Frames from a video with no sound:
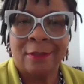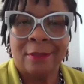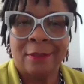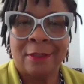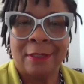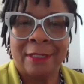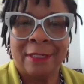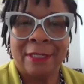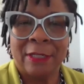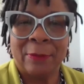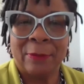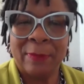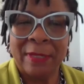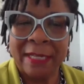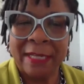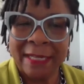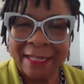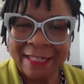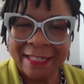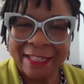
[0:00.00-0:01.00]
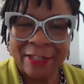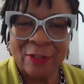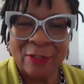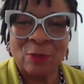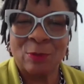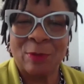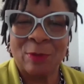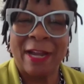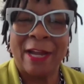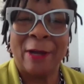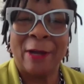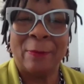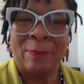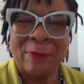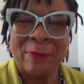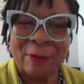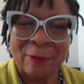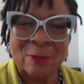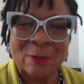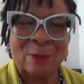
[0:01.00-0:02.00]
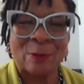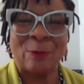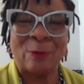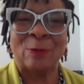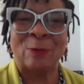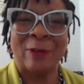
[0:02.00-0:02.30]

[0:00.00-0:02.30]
the intermediate years, throughout middle school,